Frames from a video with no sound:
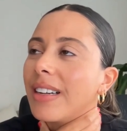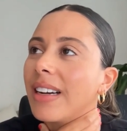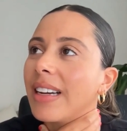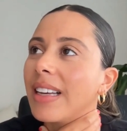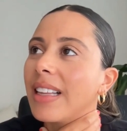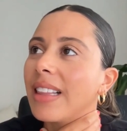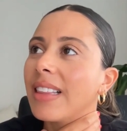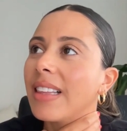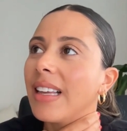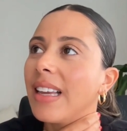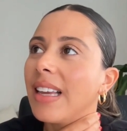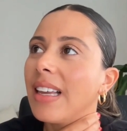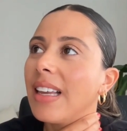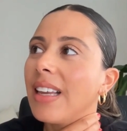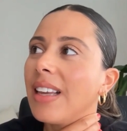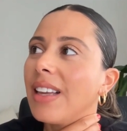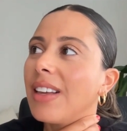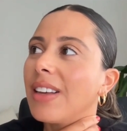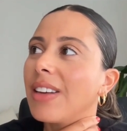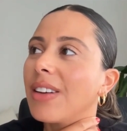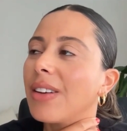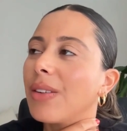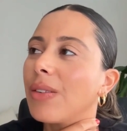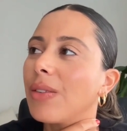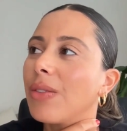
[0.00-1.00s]
I
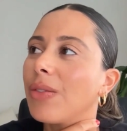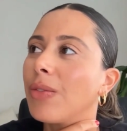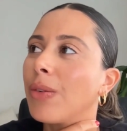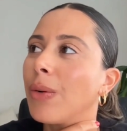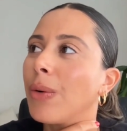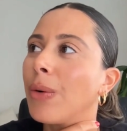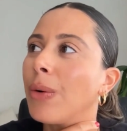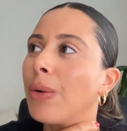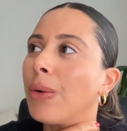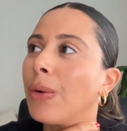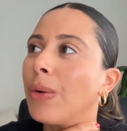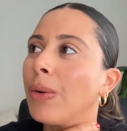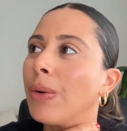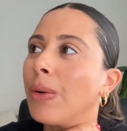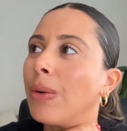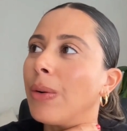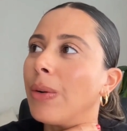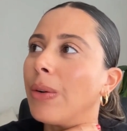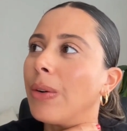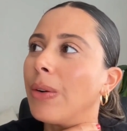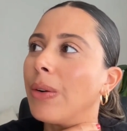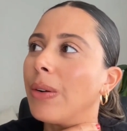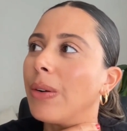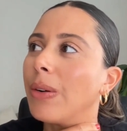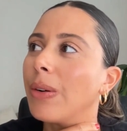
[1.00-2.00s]
think
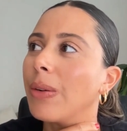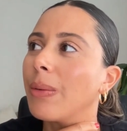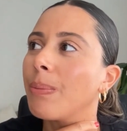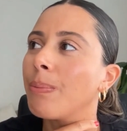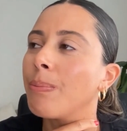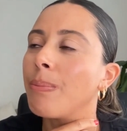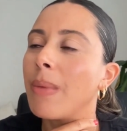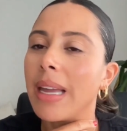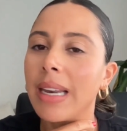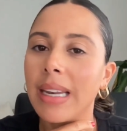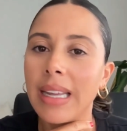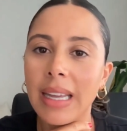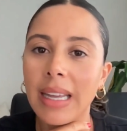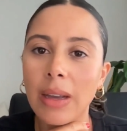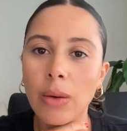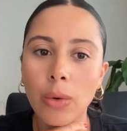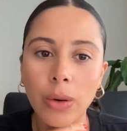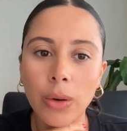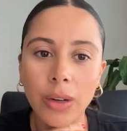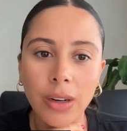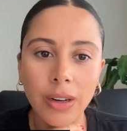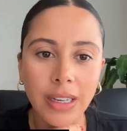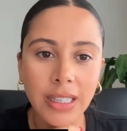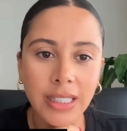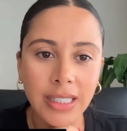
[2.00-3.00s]
for many
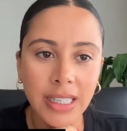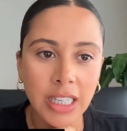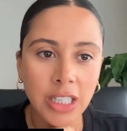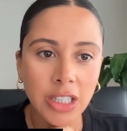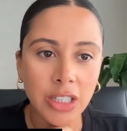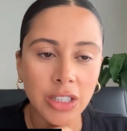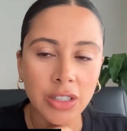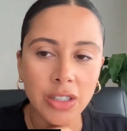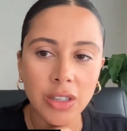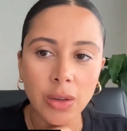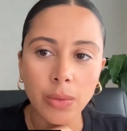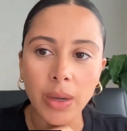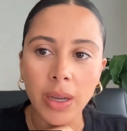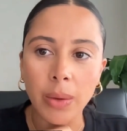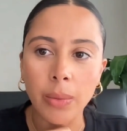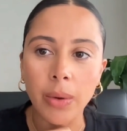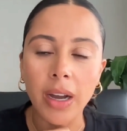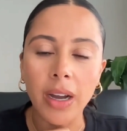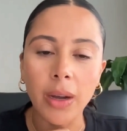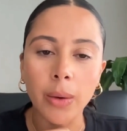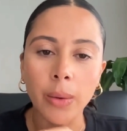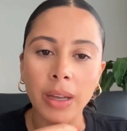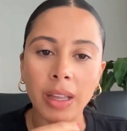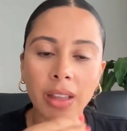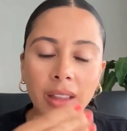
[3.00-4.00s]
organizations that we
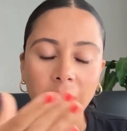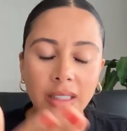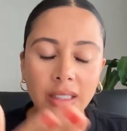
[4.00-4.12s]
work with,